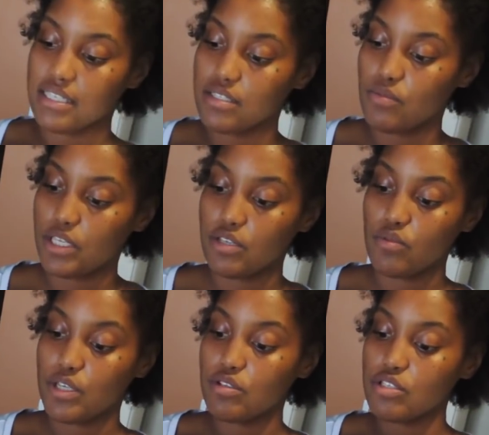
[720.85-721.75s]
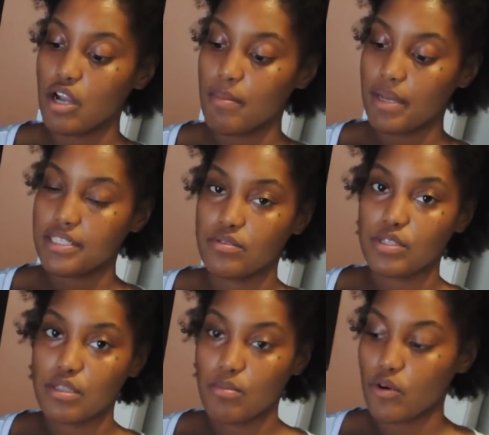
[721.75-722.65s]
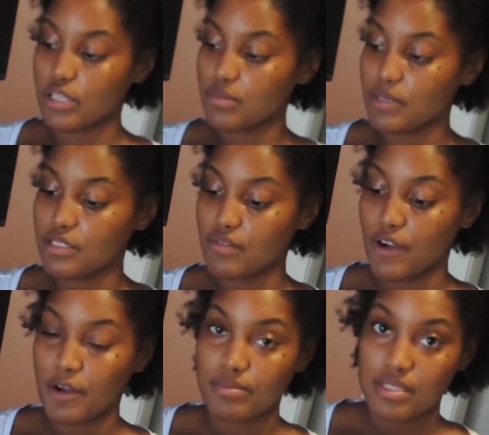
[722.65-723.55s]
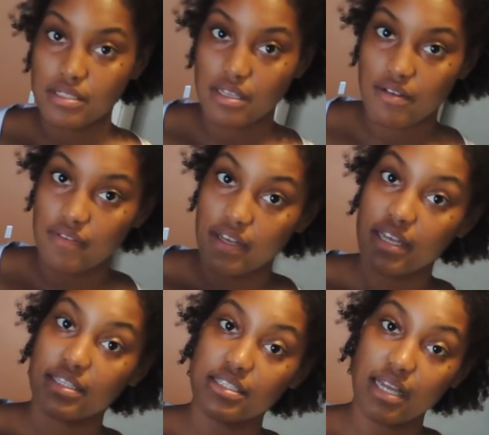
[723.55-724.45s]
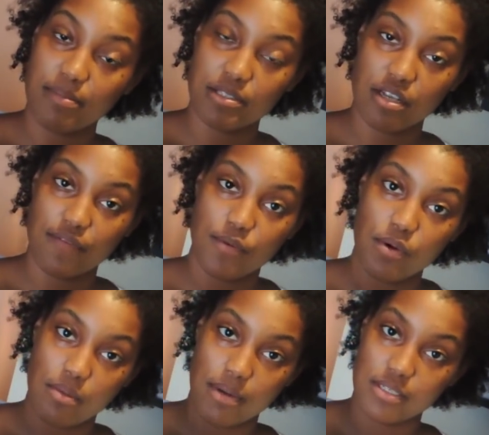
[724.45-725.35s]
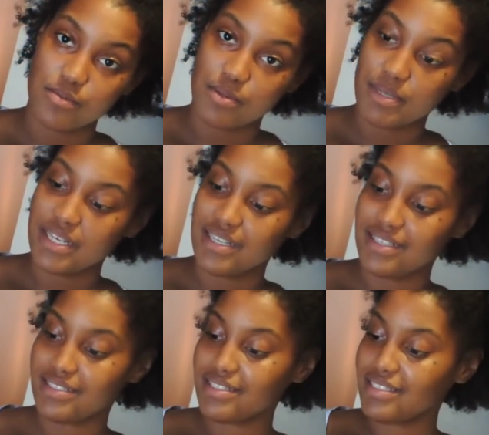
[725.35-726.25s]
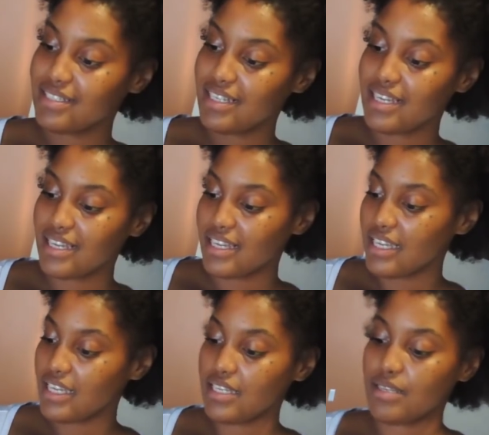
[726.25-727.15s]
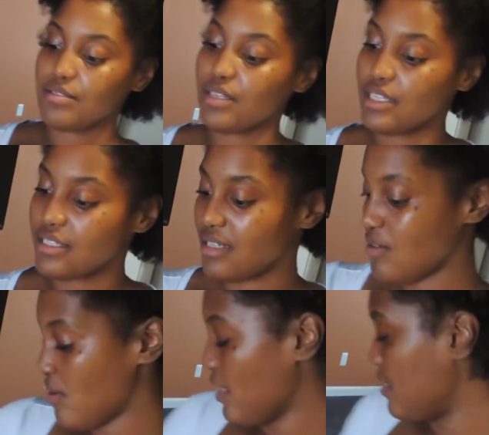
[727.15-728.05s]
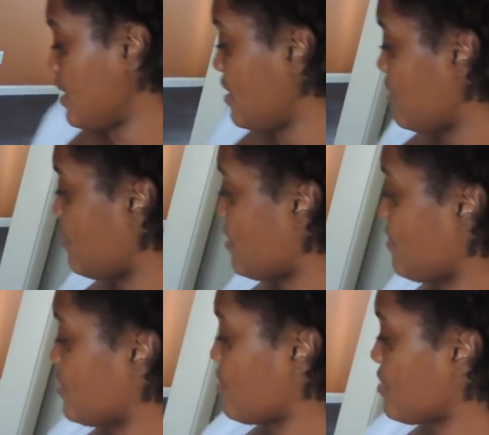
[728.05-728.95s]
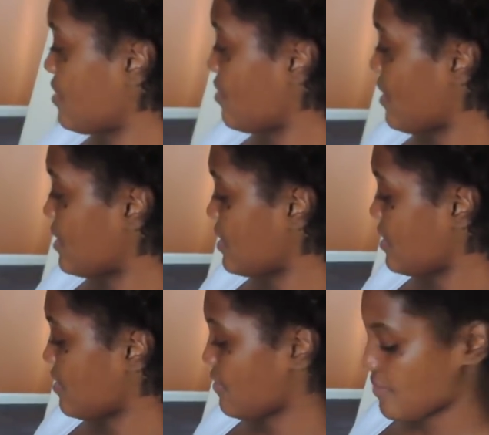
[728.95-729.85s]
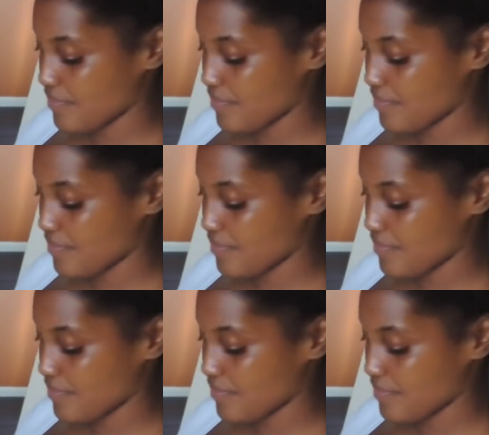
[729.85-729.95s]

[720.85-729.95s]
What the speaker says: this when you start messing with the more expensive herbs and stuff. This type of stuff you want to mess with because it's good quality. You want to mess with the good quality stuff.